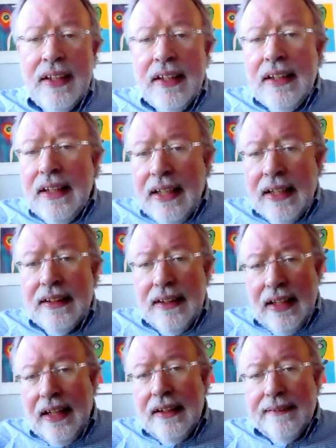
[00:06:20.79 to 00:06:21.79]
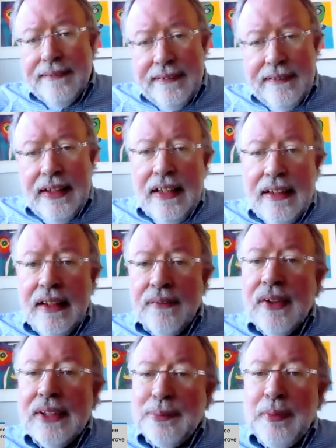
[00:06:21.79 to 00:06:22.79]
It
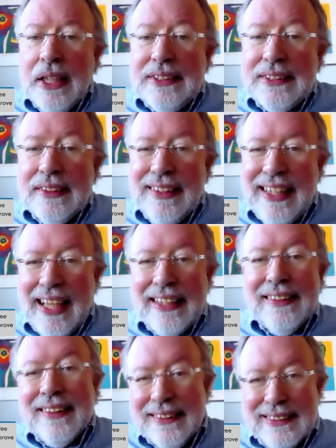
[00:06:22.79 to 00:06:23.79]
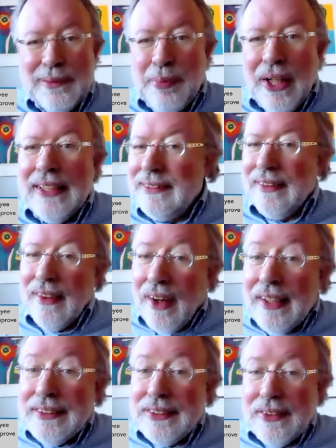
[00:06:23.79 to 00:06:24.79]
was mentioned that the supplies are
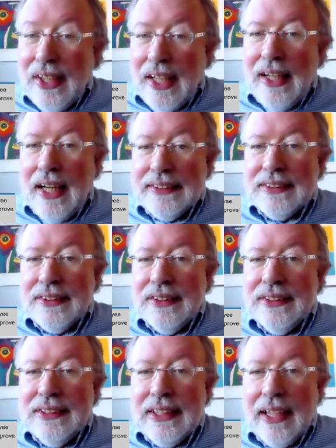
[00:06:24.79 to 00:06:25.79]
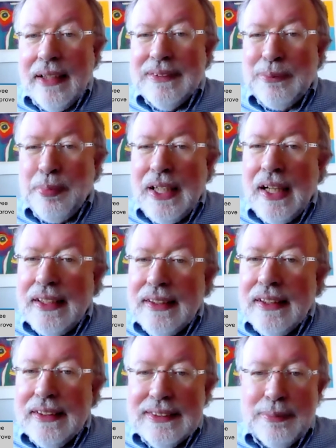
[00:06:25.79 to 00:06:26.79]
larger at certain times, but I
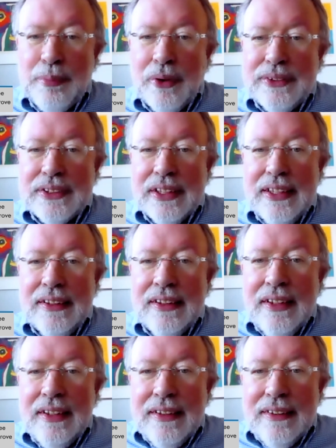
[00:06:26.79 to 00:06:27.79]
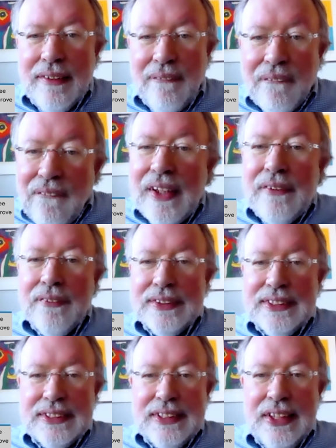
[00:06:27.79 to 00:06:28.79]
think it's mostly the
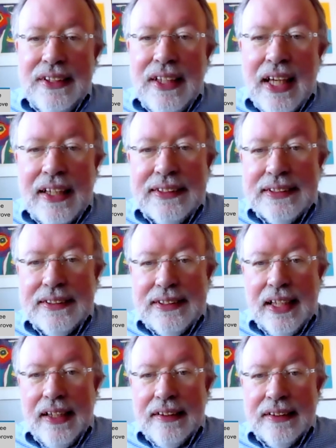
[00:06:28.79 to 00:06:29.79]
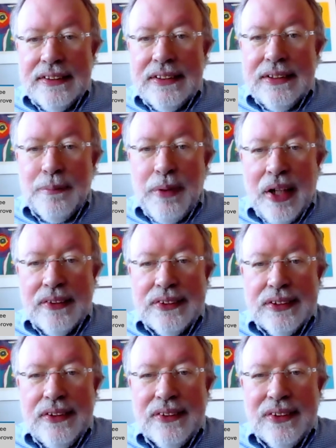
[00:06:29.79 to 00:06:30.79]
frequency that is a challenge in
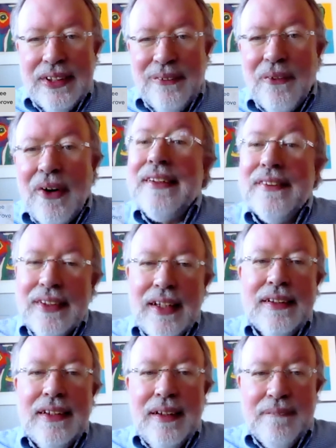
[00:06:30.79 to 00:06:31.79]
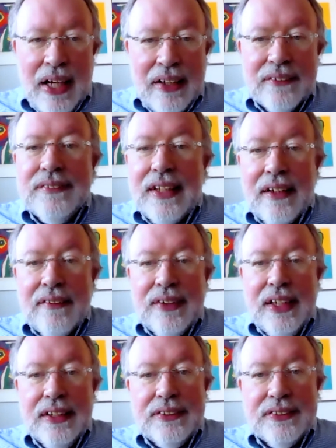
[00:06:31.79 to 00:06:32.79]
biosecurity rather than the amount that
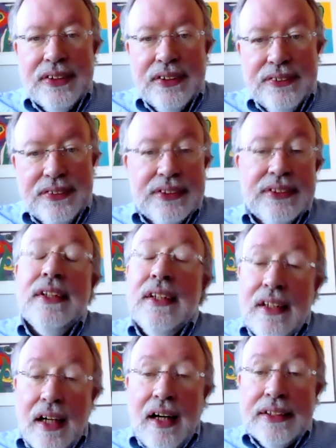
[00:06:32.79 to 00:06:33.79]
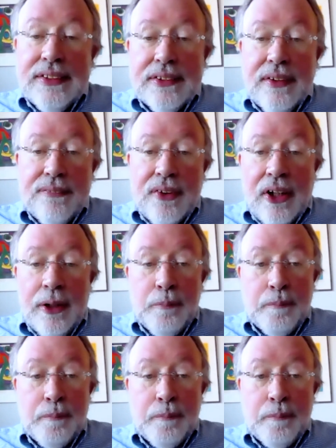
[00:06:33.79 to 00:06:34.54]
we introduce onto the farm.